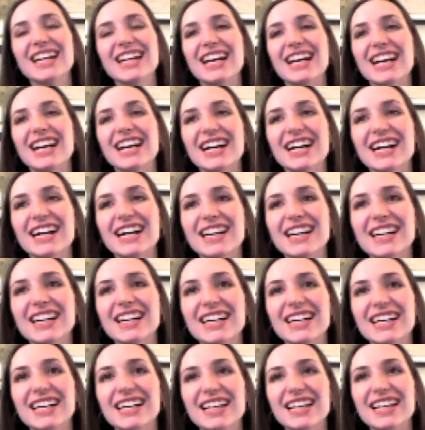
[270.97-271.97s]

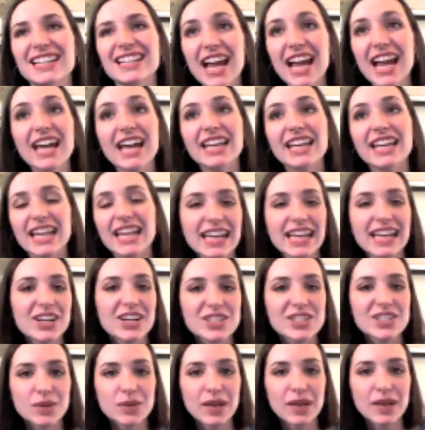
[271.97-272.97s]
And then
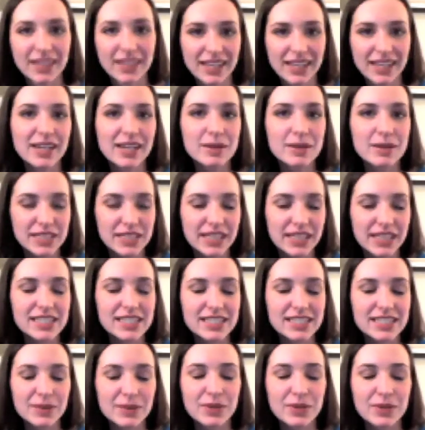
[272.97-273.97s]
also, like I said, I
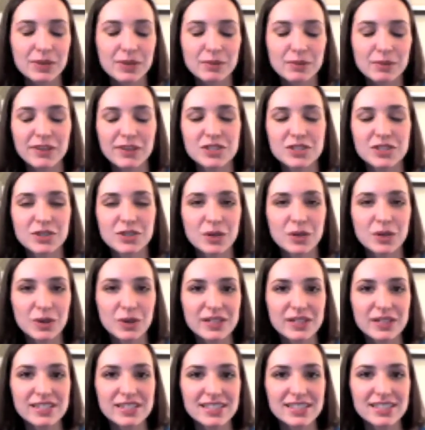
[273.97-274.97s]
sing with a professional
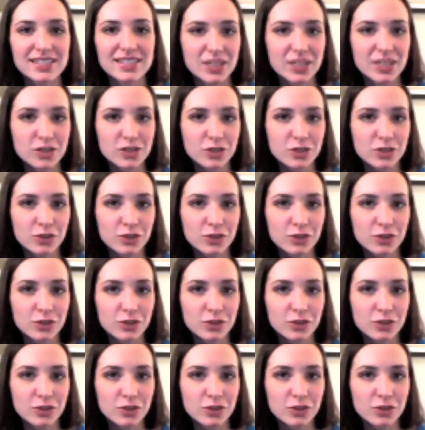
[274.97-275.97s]
chorus, Essential
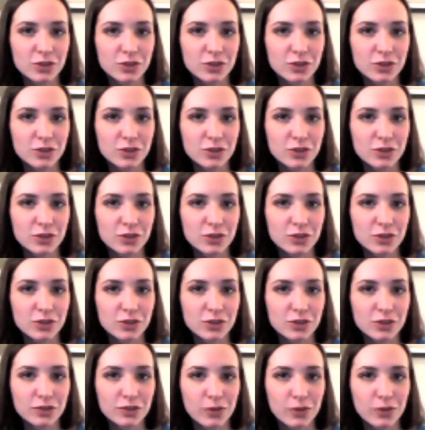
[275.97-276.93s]
Voices USA.